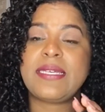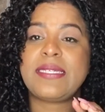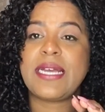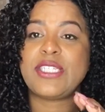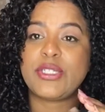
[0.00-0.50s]

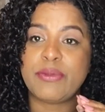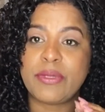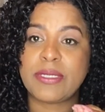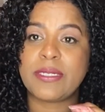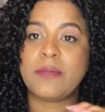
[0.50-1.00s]
this at your
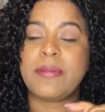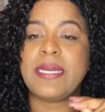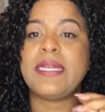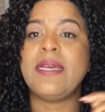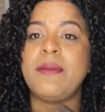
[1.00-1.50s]
root a little
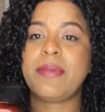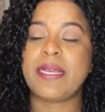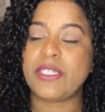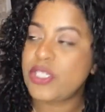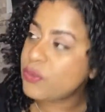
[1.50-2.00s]
bit
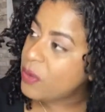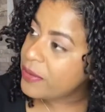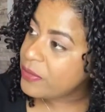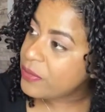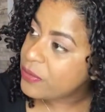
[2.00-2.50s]
because you
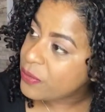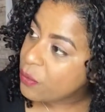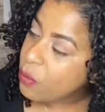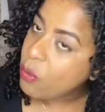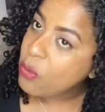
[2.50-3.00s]
want the
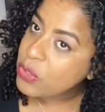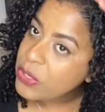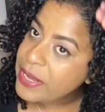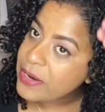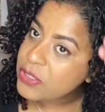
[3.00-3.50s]
whole
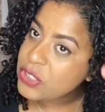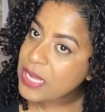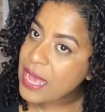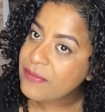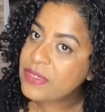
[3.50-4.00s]
hair
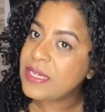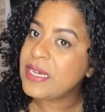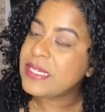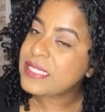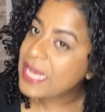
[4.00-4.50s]
shaft
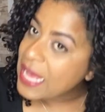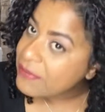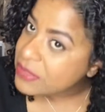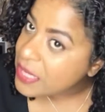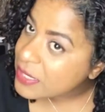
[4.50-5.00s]
to
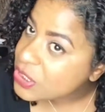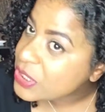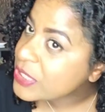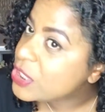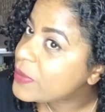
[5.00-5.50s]
have a lot of
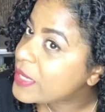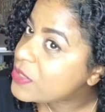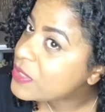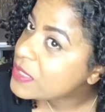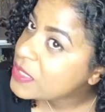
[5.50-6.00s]
sheen to it. As
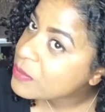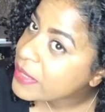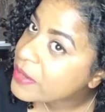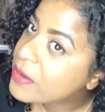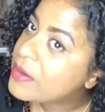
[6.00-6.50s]
you can see, my
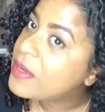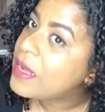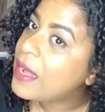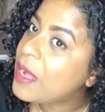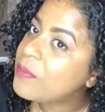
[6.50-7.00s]
hair,
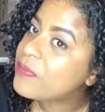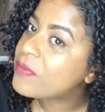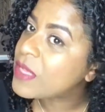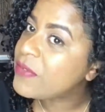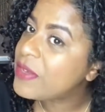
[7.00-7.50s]

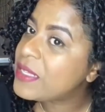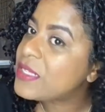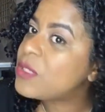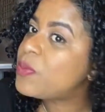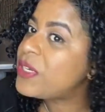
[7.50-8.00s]
I feel
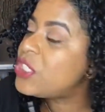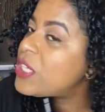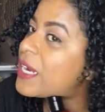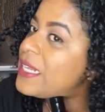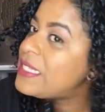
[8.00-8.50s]
it's pretty
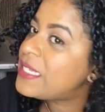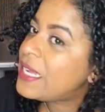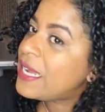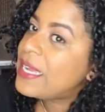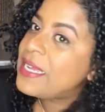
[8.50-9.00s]
shiny
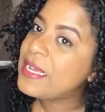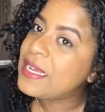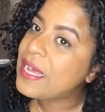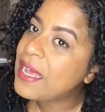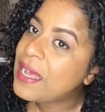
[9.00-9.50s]
today.
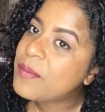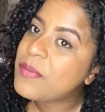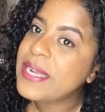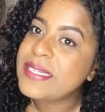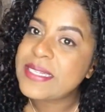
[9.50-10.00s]

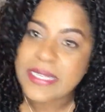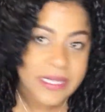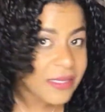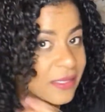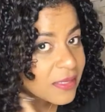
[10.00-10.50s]
I did
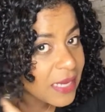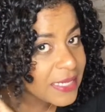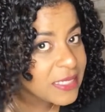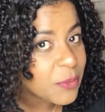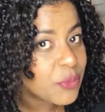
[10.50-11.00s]

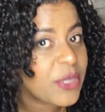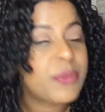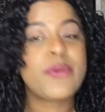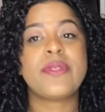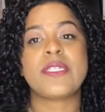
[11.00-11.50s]
a
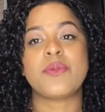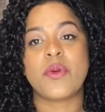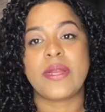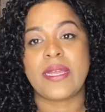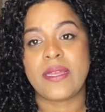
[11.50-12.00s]
pre-poo this
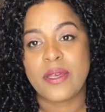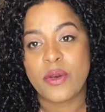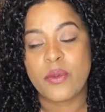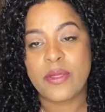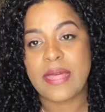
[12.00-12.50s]
morning
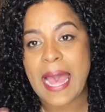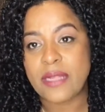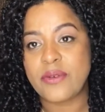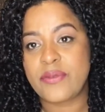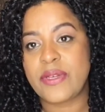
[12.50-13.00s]
with
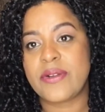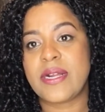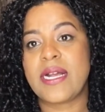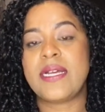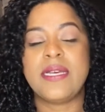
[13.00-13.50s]
aloe
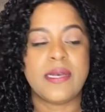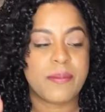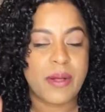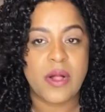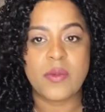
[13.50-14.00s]
vera
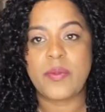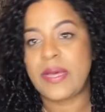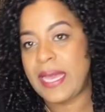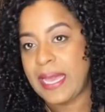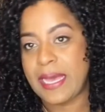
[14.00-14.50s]
pulp
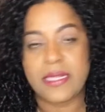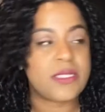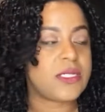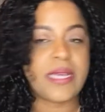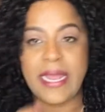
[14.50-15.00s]

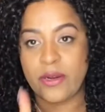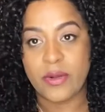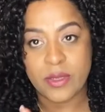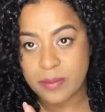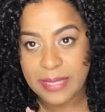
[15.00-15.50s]
and 8
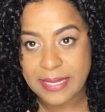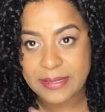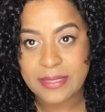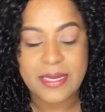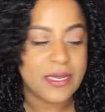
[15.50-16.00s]
oil blend.